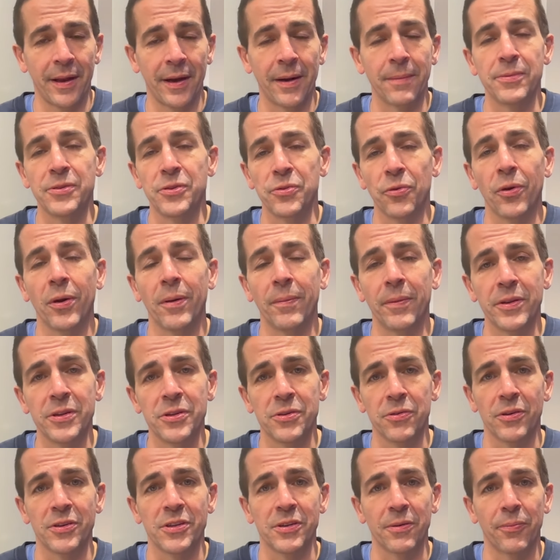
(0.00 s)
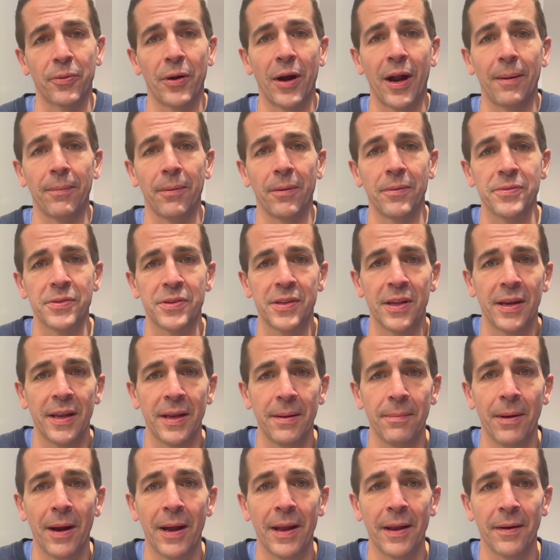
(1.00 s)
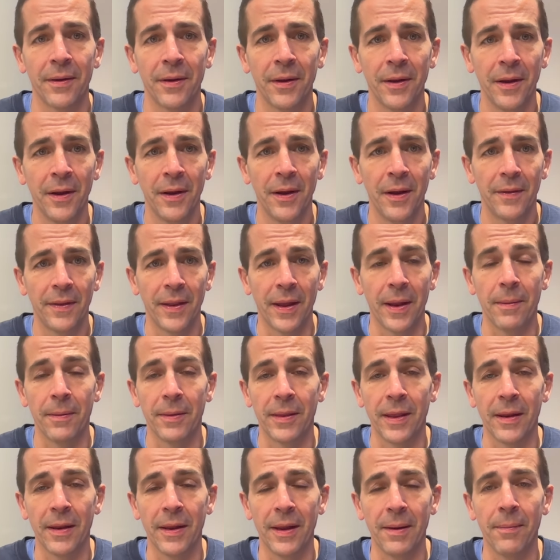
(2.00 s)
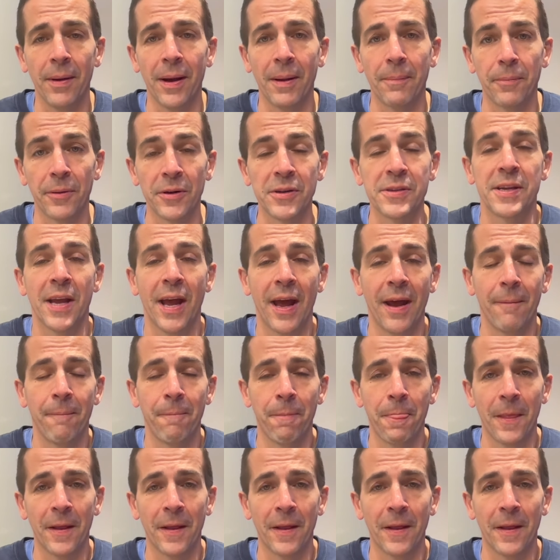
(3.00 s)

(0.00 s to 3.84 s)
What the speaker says: absorb the sorts of problems that he might present.